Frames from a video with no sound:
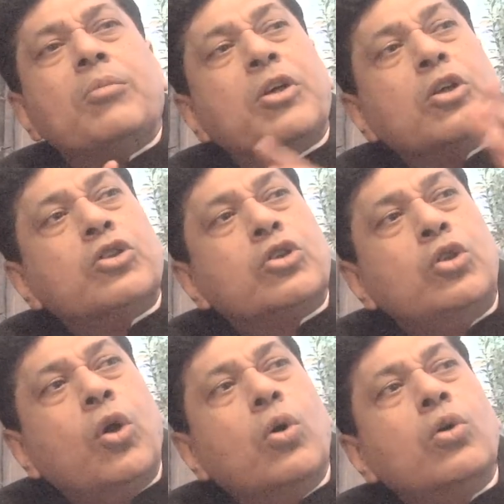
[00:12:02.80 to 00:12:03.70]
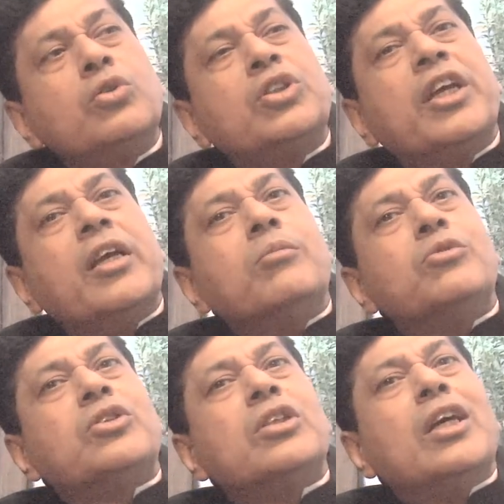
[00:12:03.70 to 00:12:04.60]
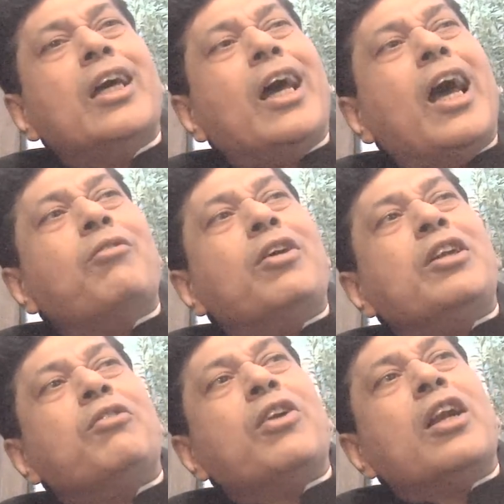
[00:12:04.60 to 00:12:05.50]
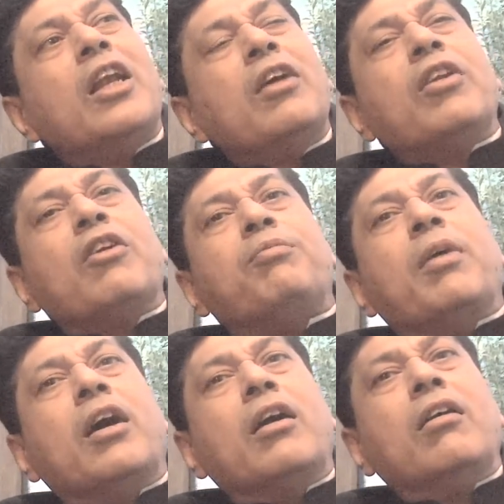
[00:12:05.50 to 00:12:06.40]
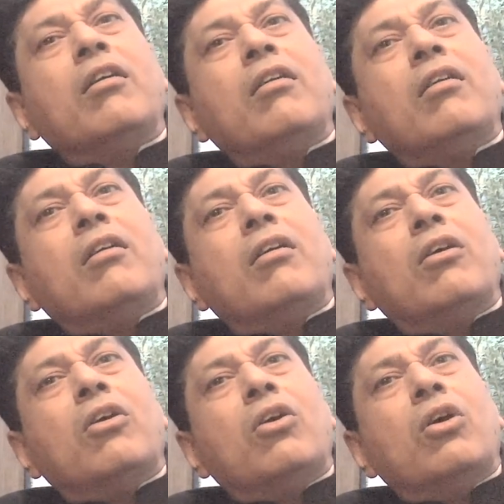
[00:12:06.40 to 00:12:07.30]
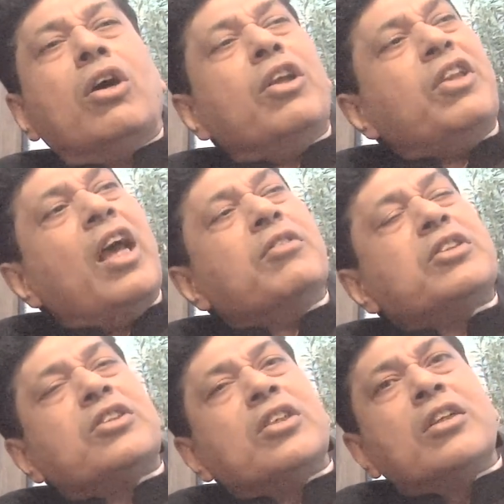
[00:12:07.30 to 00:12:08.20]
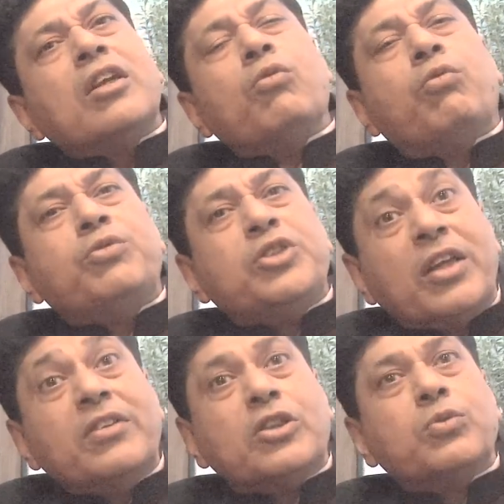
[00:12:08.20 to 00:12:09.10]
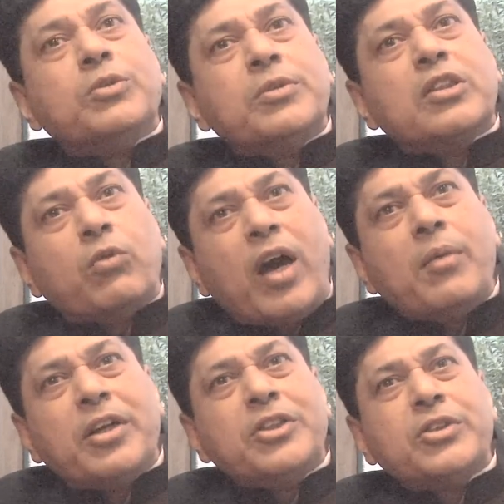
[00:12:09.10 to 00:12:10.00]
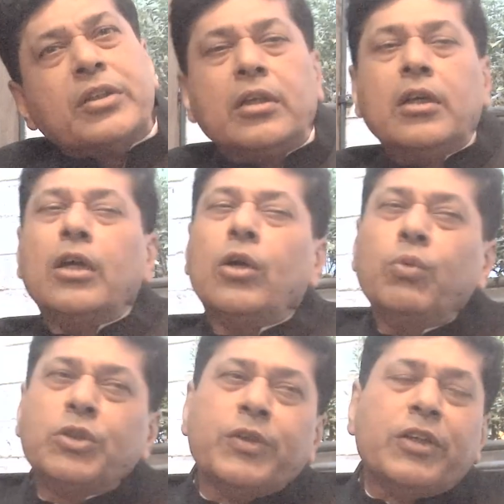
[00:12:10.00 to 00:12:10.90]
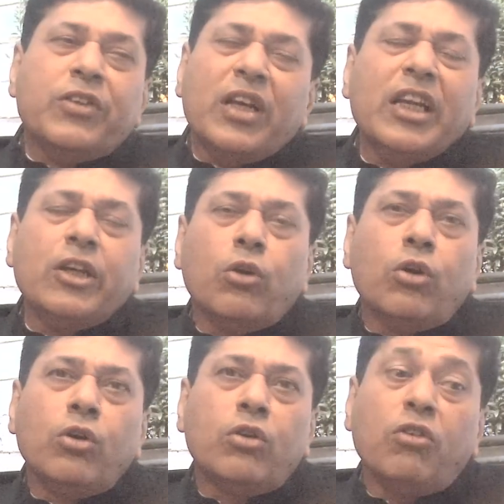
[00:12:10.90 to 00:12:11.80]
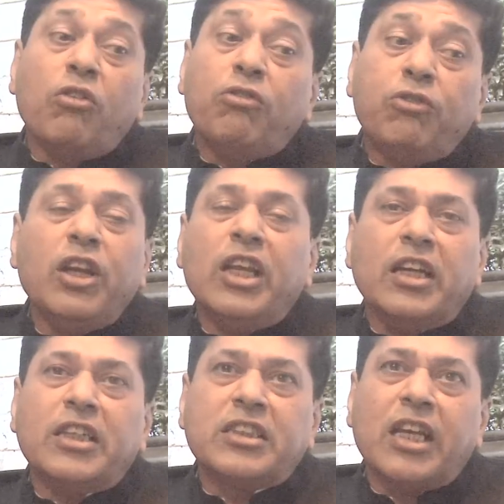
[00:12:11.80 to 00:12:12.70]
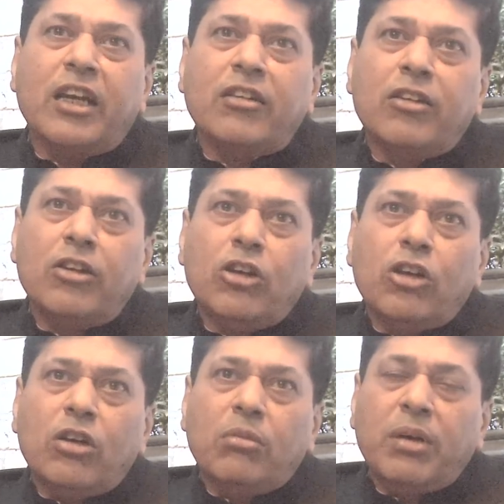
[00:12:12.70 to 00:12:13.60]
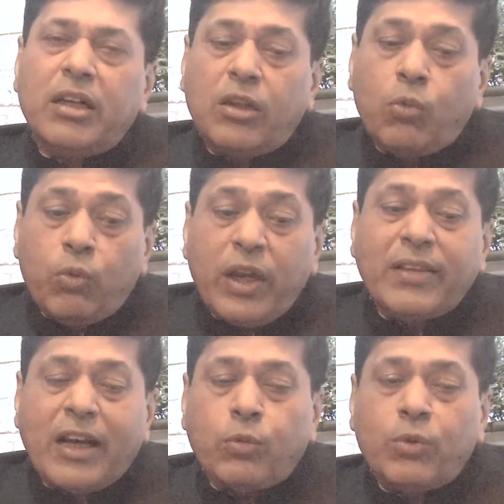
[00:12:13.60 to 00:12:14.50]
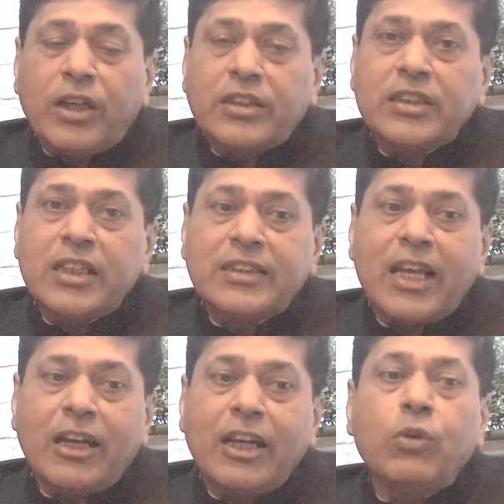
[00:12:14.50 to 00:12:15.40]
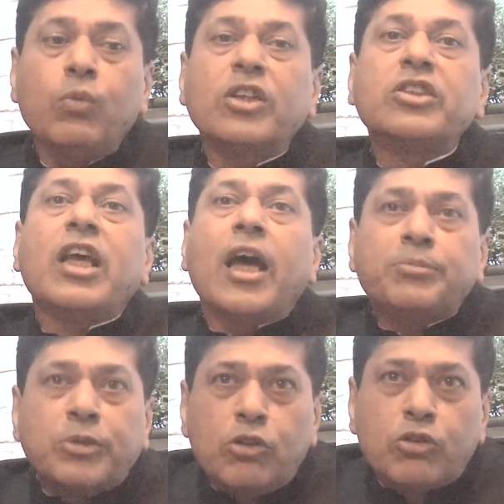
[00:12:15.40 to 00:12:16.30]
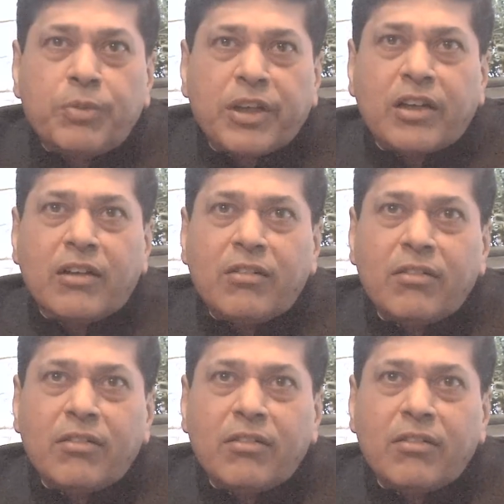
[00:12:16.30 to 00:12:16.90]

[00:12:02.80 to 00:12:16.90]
because those hymns have a different level of power. They have a certain chandas, which means the vibration, which we really don't fully understand. But the way that works is that it works absolute miracle.